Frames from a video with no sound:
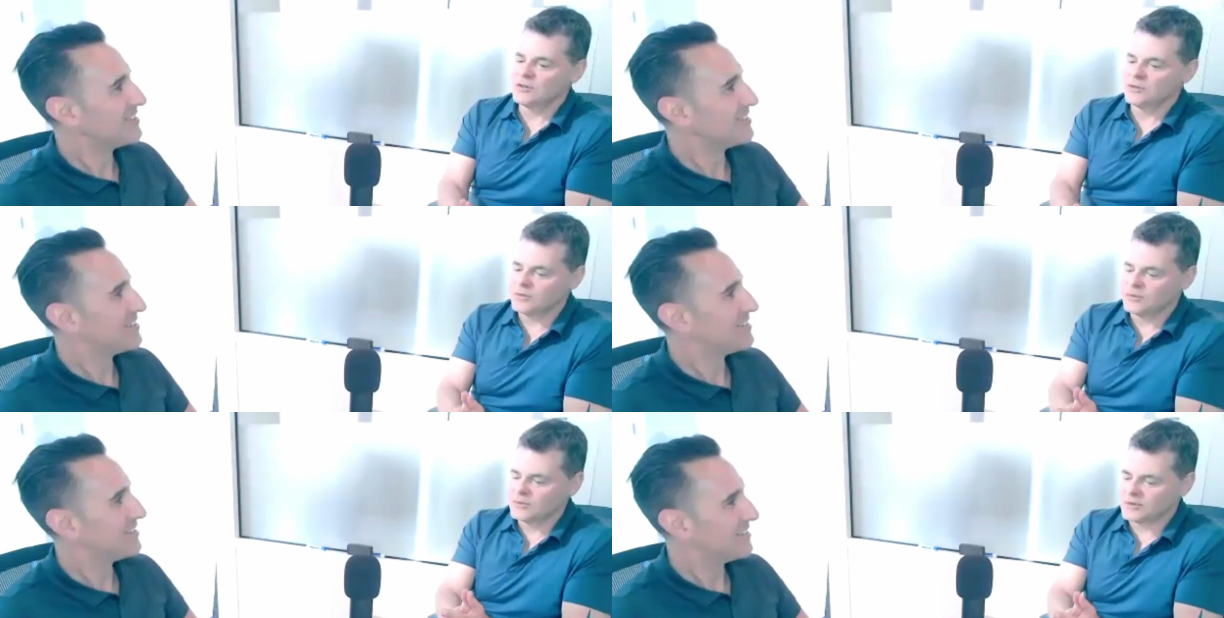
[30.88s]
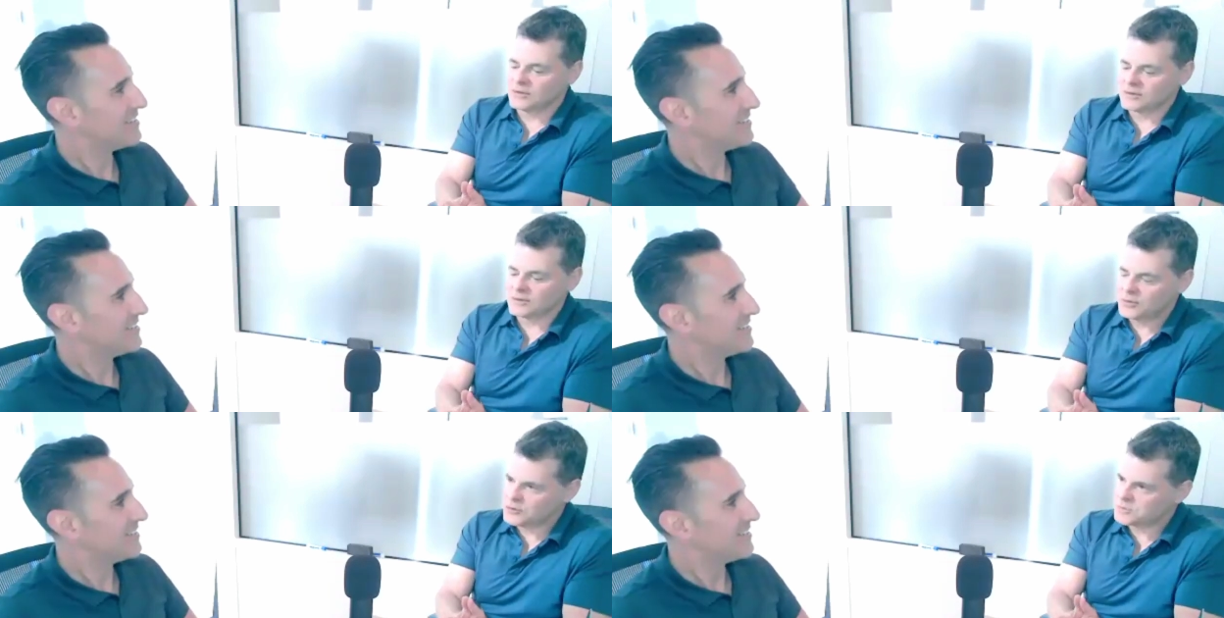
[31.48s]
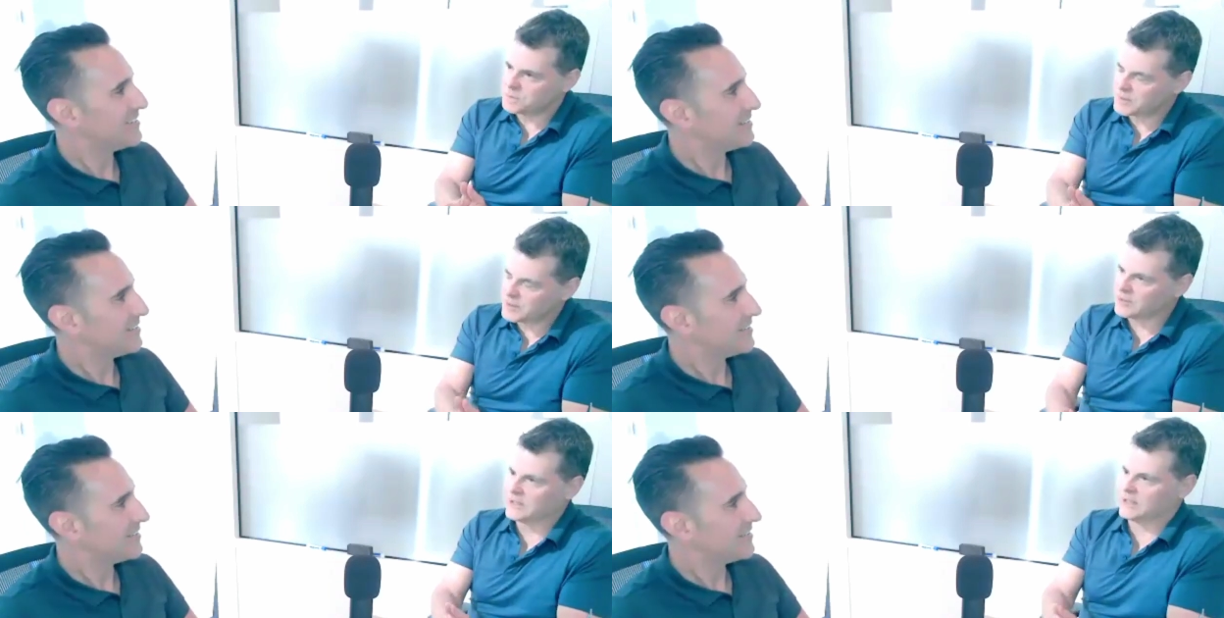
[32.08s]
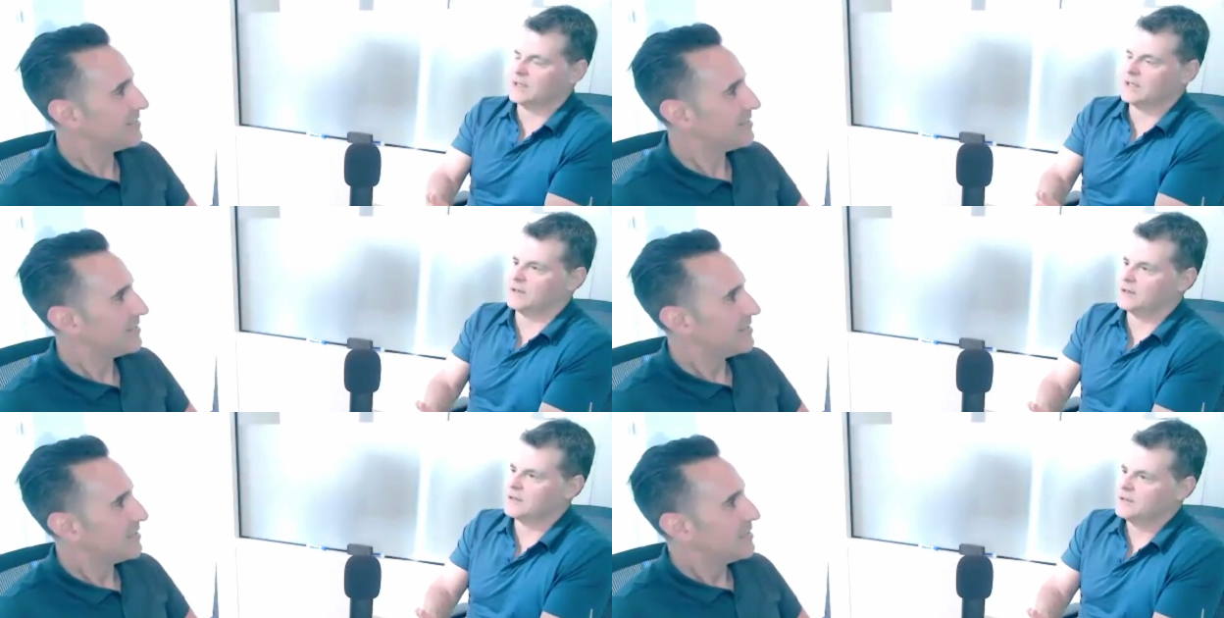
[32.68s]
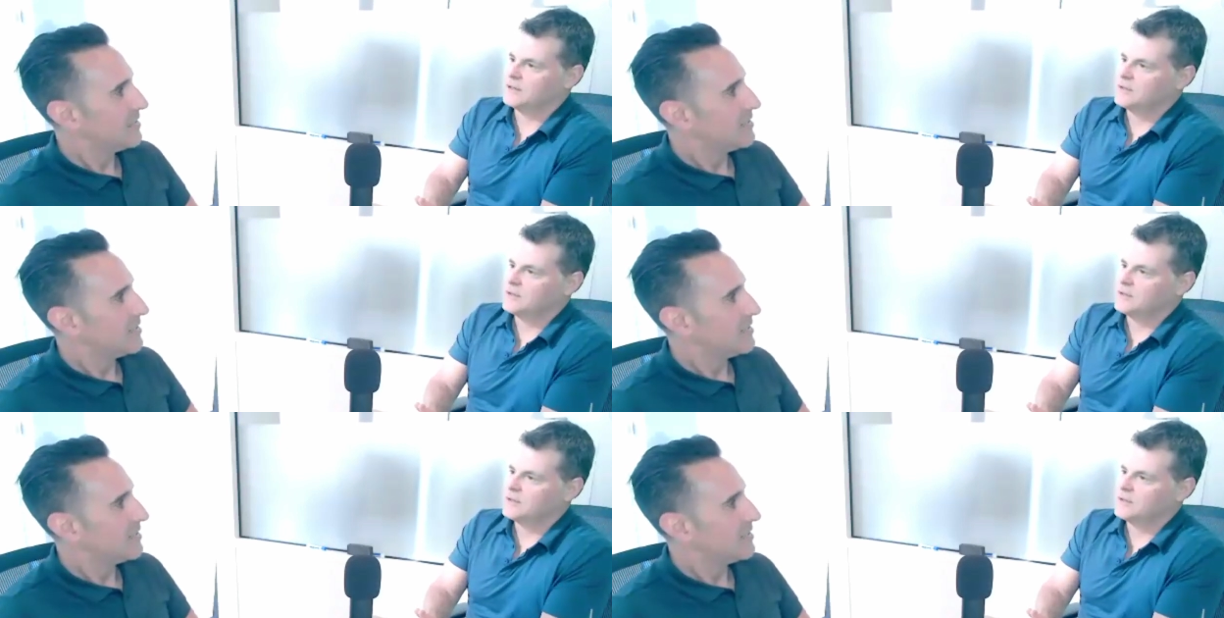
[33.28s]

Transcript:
Speaker 1: Who who's building here?